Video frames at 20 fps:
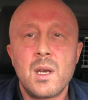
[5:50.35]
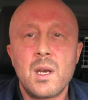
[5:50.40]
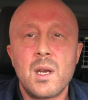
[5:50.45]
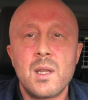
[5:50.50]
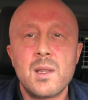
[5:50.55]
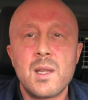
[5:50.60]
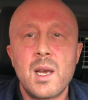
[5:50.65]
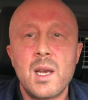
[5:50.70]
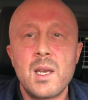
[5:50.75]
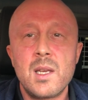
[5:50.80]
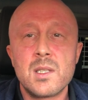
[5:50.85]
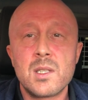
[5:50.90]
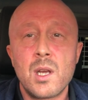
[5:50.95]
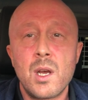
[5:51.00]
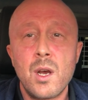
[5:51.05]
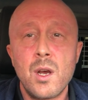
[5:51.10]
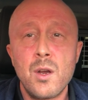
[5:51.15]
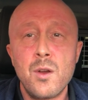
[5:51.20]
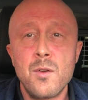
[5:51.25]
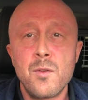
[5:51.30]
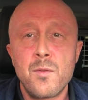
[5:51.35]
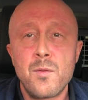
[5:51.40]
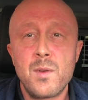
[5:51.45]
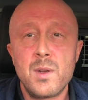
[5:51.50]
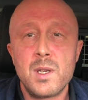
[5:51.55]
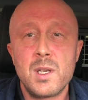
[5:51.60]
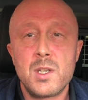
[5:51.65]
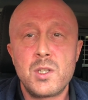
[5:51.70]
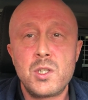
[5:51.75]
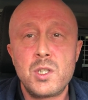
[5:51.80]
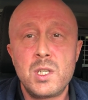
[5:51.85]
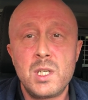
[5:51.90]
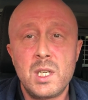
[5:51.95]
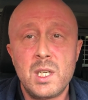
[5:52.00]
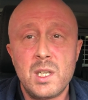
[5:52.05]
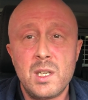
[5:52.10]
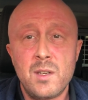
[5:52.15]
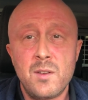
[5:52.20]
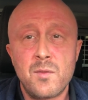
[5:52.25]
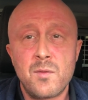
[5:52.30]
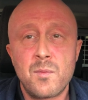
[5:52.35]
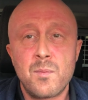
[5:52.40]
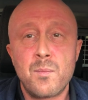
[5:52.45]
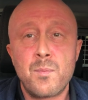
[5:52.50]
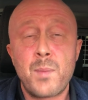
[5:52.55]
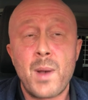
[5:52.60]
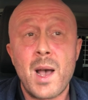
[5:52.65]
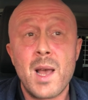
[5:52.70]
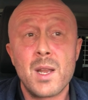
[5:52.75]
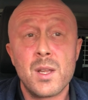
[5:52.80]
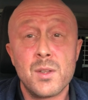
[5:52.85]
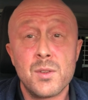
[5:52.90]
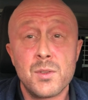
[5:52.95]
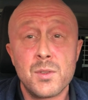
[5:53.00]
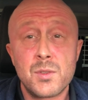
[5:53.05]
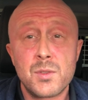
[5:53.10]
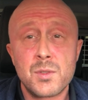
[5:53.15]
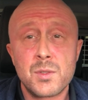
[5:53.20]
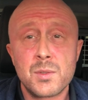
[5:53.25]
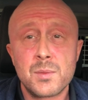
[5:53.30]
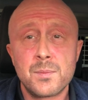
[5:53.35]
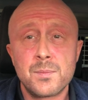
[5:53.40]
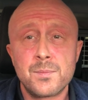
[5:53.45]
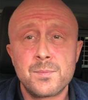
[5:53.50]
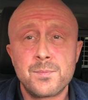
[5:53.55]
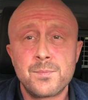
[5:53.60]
And that is hopefully achieve balance.